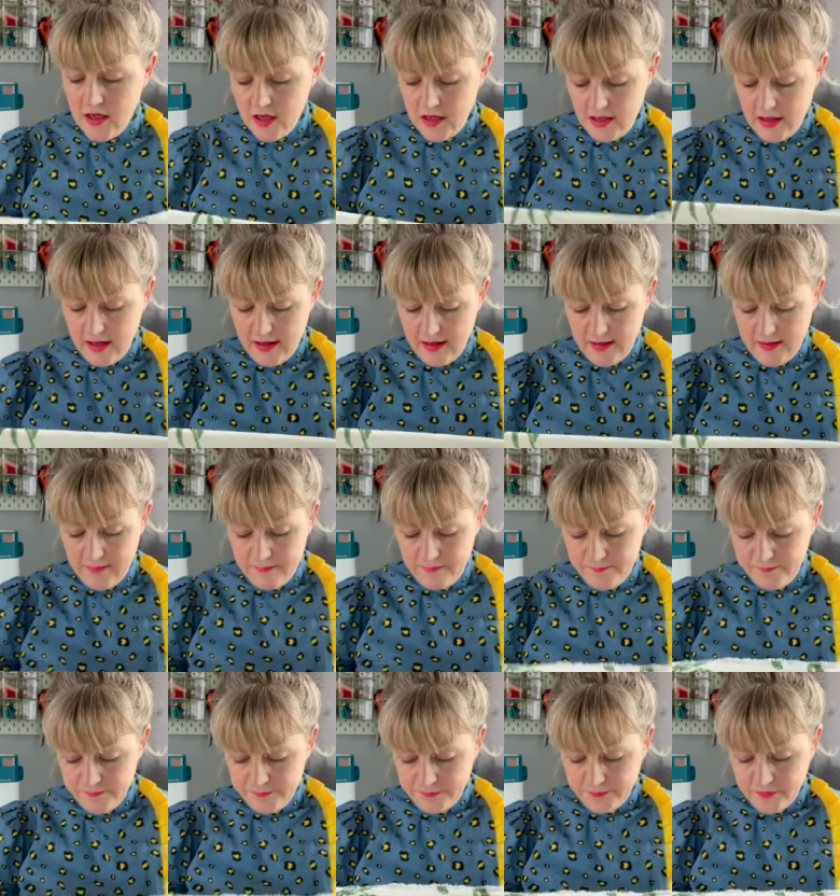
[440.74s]

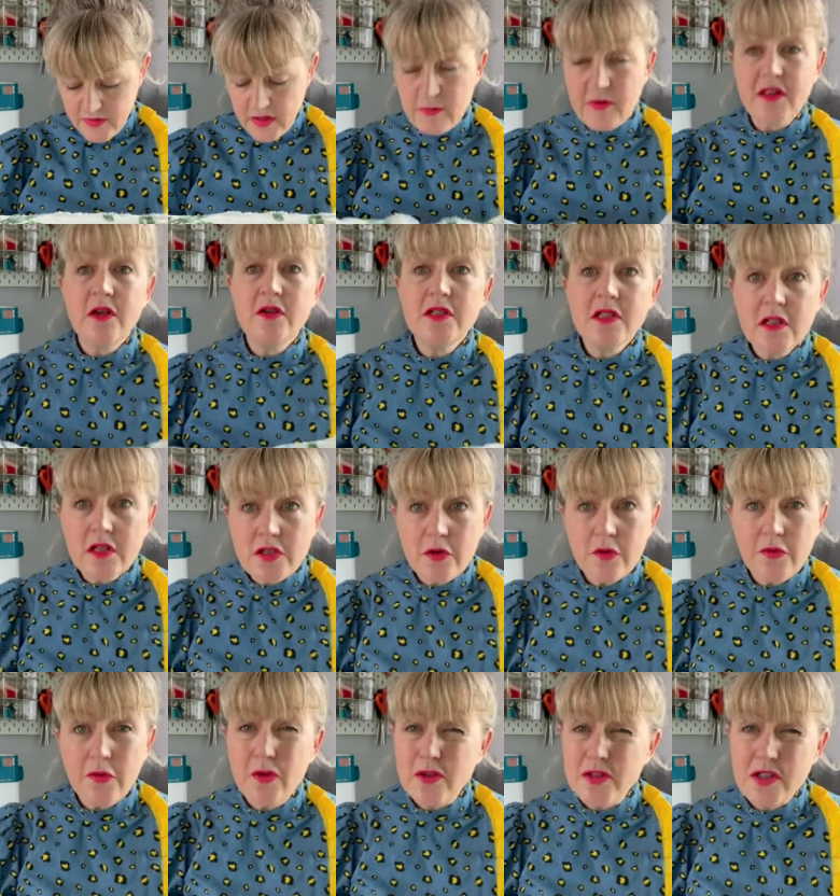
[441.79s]
Um, but those are the two
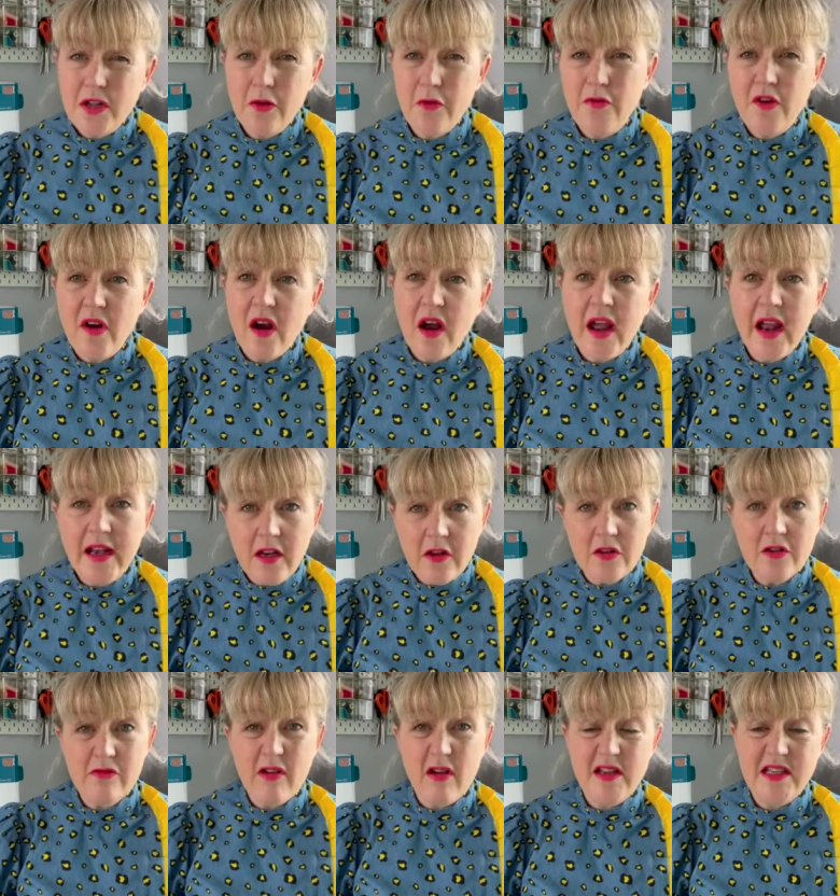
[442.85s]
I've got so far. Any
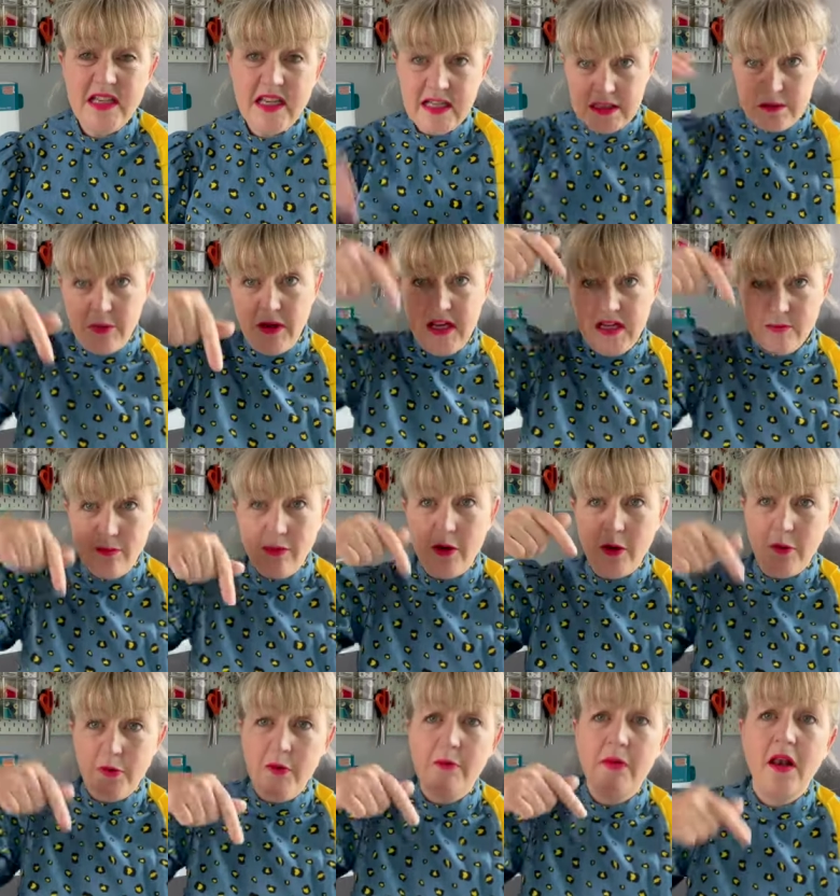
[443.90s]
other ideas, please
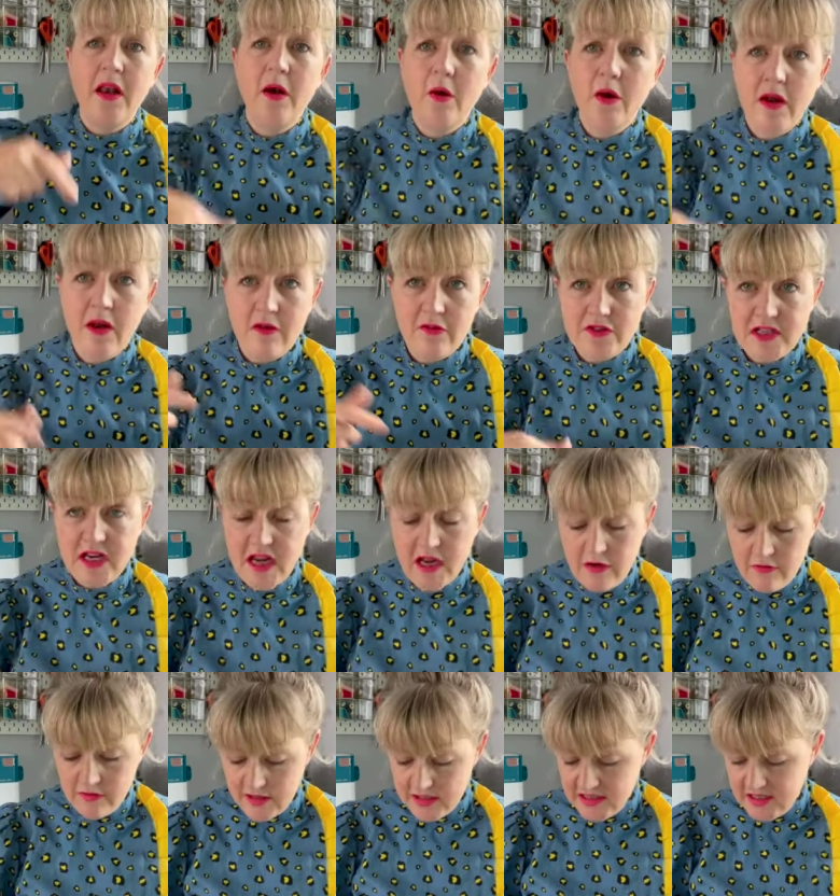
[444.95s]
pop them below. I'd love to get
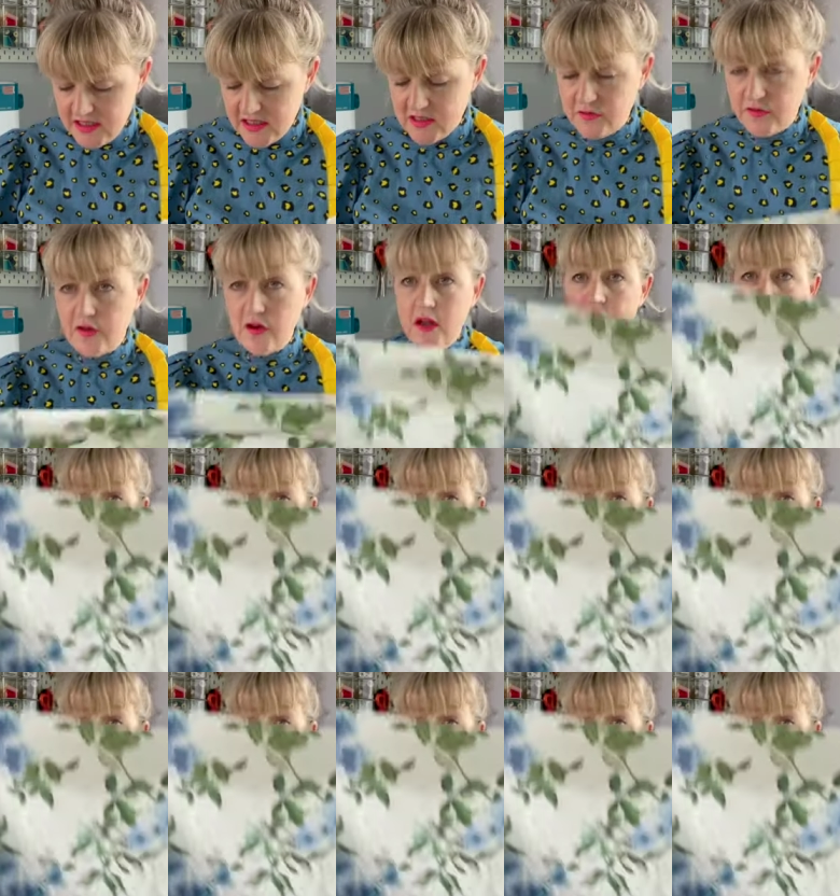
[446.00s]
your ideas for